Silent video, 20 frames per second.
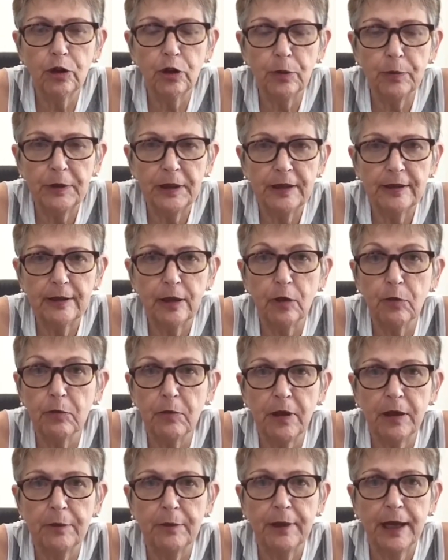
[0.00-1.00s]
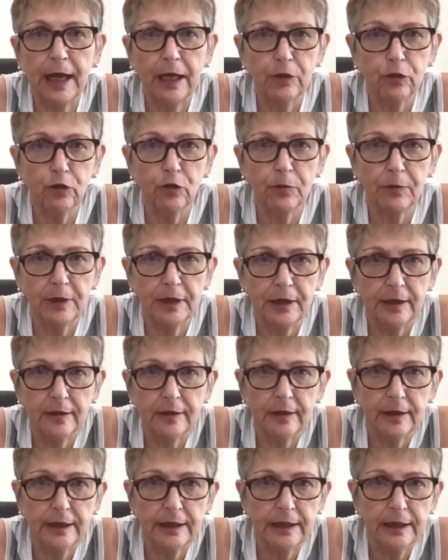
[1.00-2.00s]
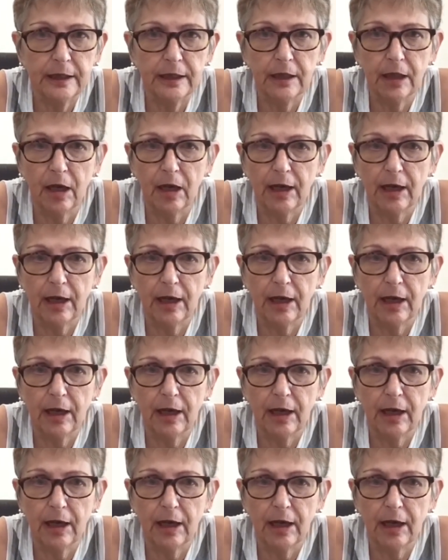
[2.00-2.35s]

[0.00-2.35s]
therapy has helped my back tremendously.